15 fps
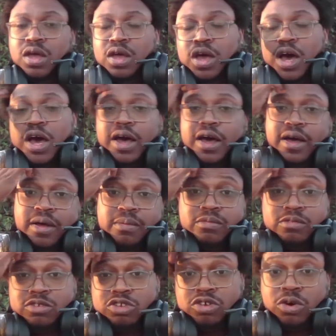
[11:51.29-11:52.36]
Um,
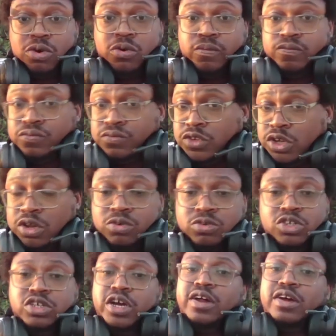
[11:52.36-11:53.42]
so, you know,
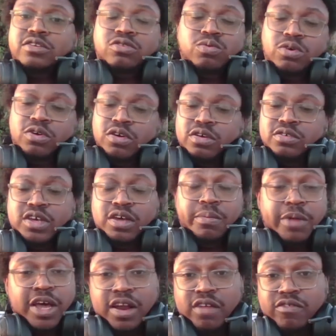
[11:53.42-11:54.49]
shout out to Rook coming
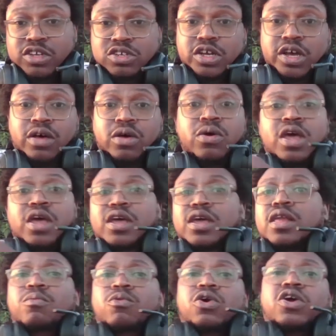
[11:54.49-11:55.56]
out of his shell,
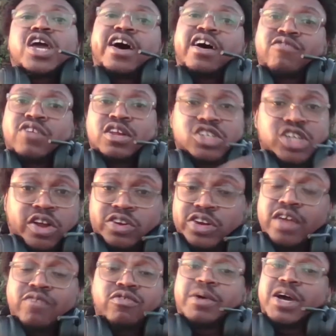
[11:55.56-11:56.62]
getting more confident. Shout out to
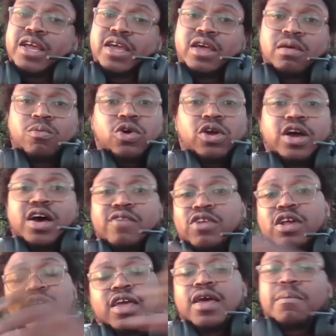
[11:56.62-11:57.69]
everybody getting more
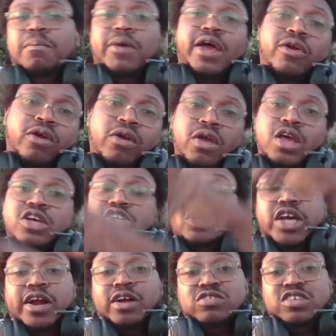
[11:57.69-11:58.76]
confident, getting better.
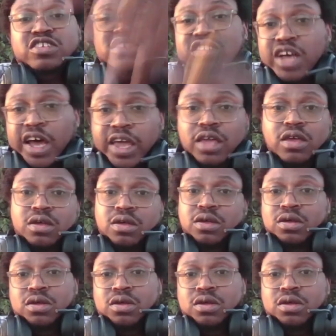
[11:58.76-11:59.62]
Shout out to Psych,